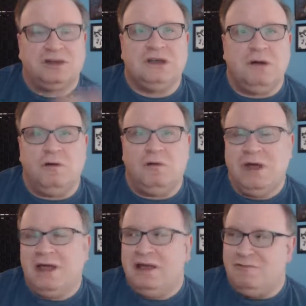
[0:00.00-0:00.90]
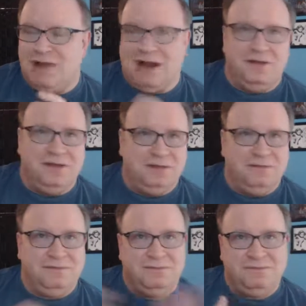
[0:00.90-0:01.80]
So rather
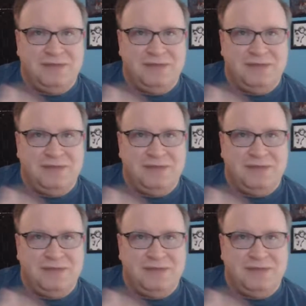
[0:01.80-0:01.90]
than